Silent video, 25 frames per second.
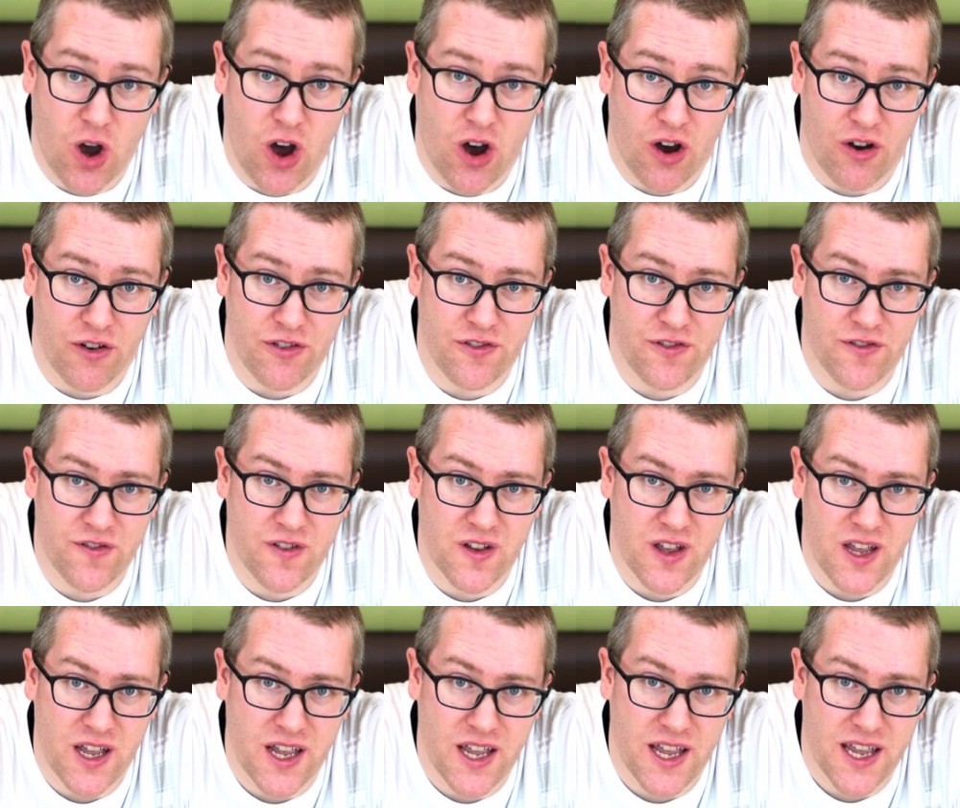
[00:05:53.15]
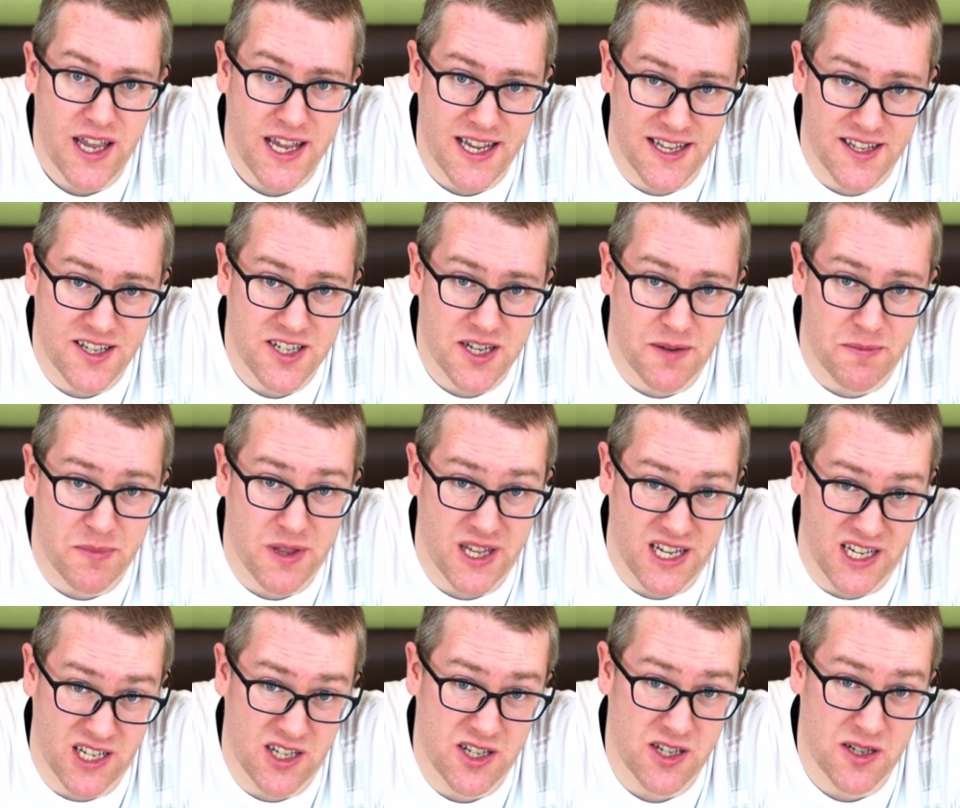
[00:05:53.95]
off in
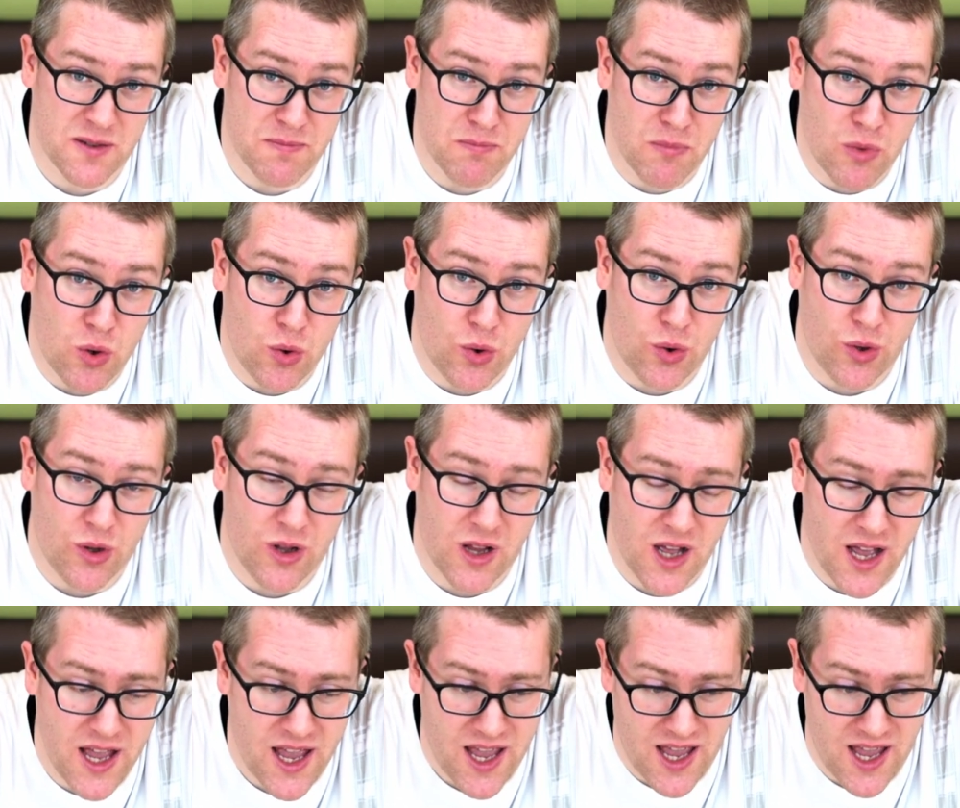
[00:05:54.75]
something small